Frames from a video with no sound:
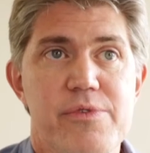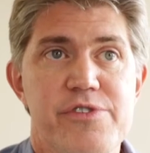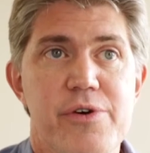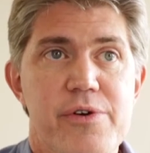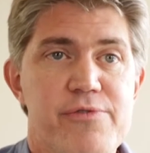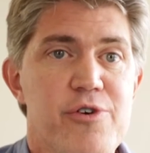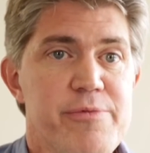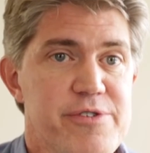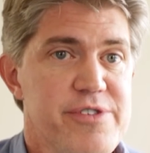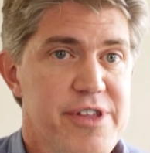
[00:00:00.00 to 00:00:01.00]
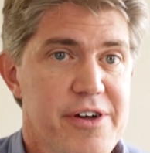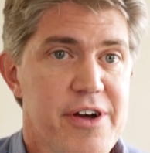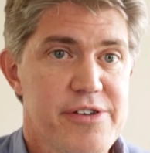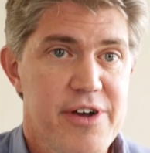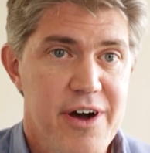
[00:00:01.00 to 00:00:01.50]
So if groups are stuck
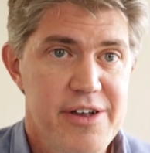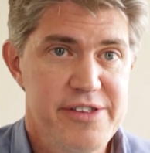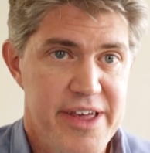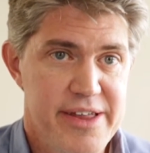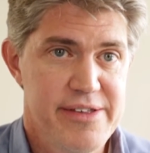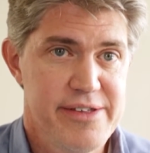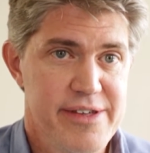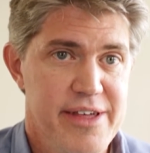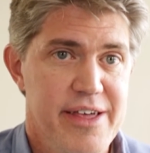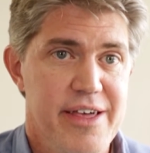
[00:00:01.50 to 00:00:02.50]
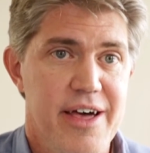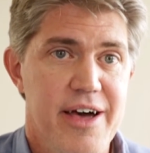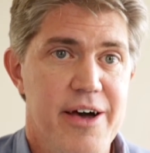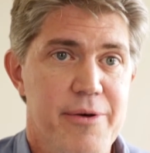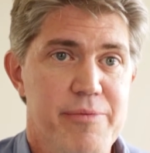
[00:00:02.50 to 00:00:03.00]
on content,
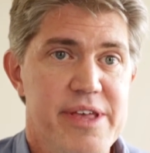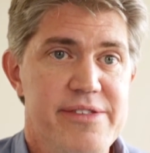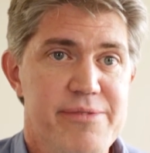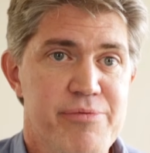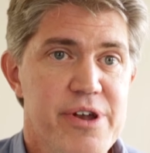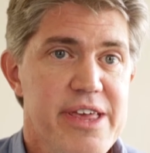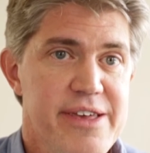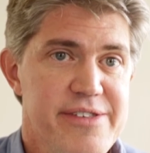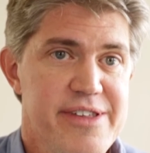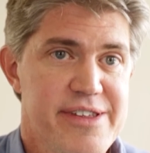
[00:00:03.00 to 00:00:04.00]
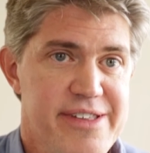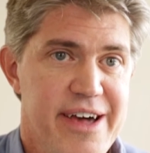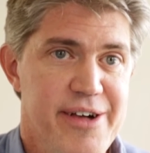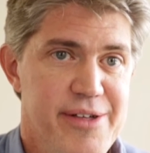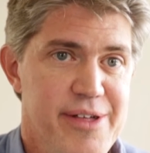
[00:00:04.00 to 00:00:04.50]
it's pretty easy to
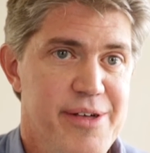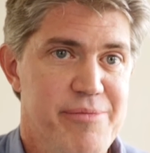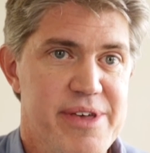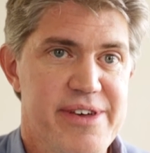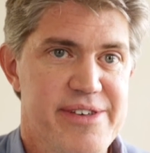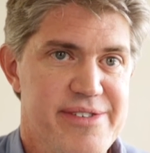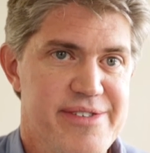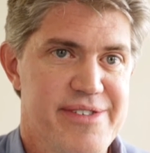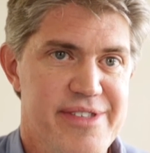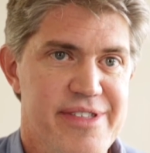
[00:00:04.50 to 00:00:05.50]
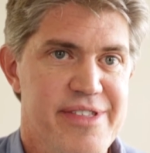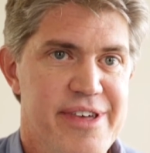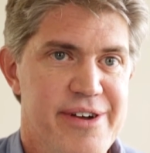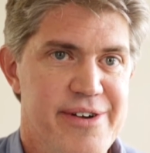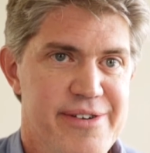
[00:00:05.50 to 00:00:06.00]
tell because
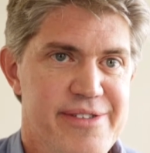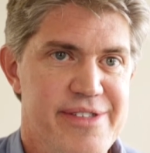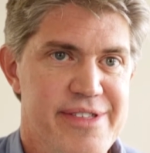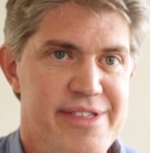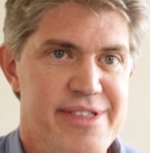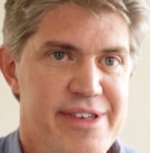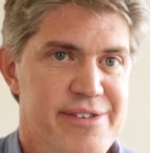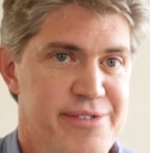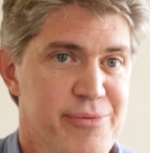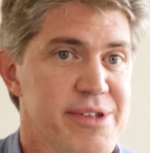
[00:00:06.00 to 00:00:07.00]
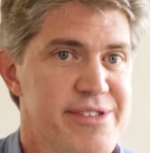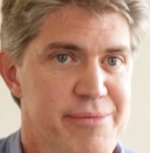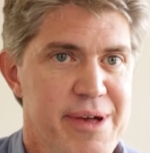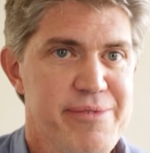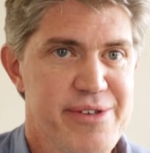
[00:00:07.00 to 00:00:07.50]

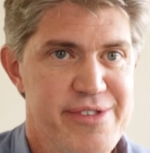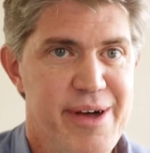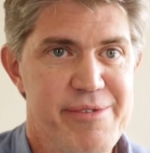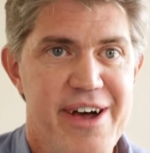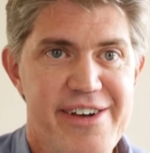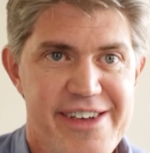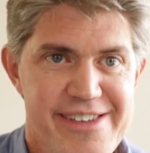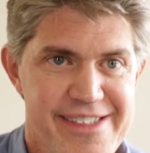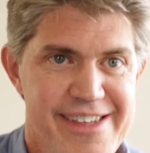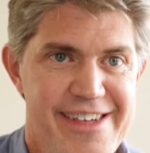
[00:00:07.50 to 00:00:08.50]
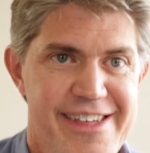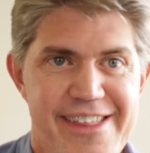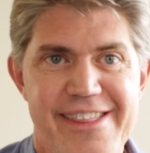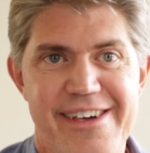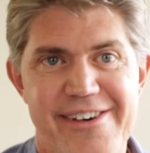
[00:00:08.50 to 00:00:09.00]
sometimes they'll stop talking.
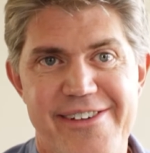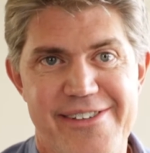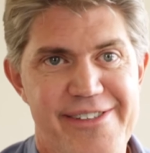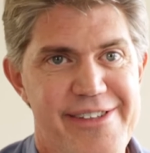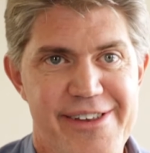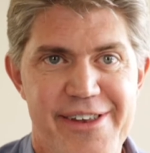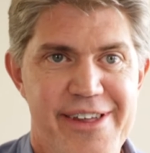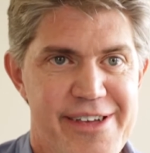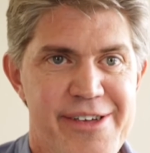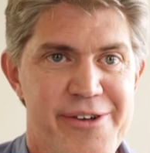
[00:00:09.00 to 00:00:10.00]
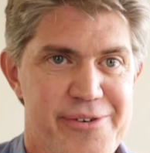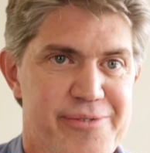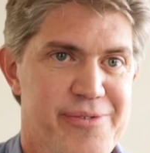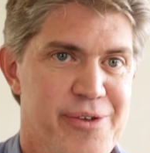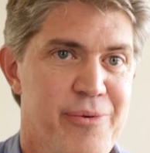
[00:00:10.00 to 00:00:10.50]
They'll, you
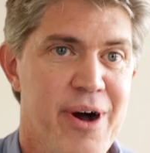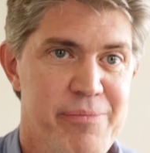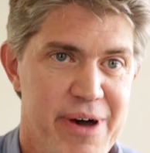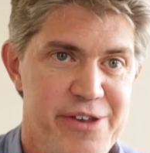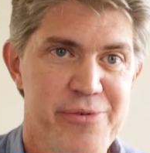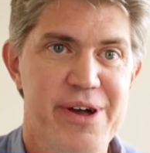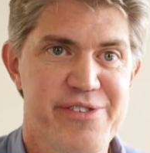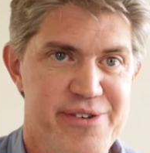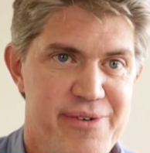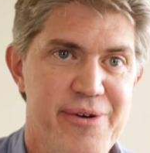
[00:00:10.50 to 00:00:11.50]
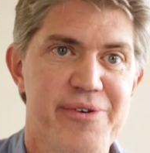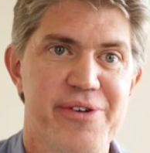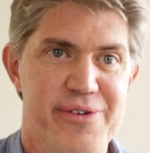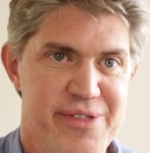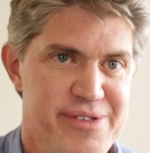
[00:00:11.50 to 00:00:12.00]
know, you walk by twice in a row and
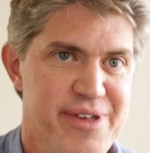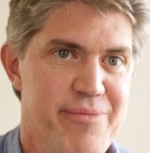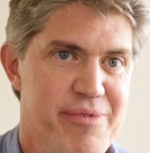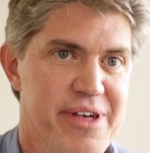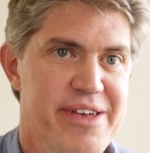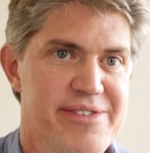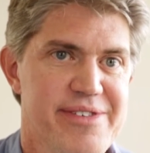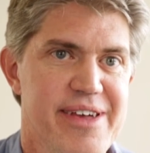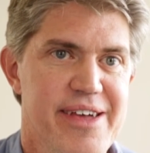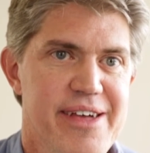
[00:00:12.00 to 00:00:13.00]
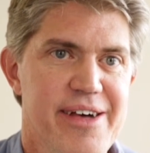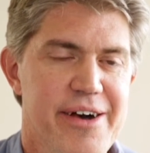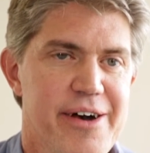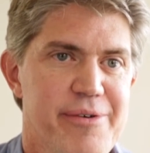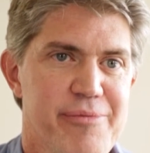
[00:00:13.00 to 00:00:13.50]
they're in the same place,
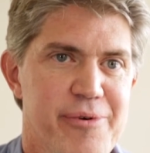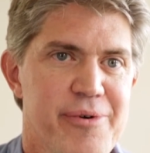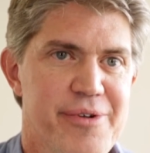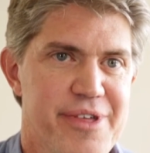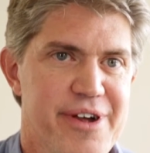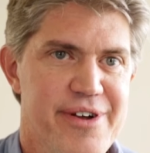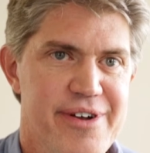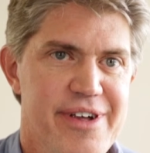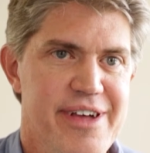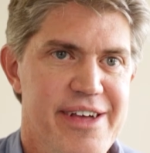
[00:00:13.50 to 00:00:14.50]
or they're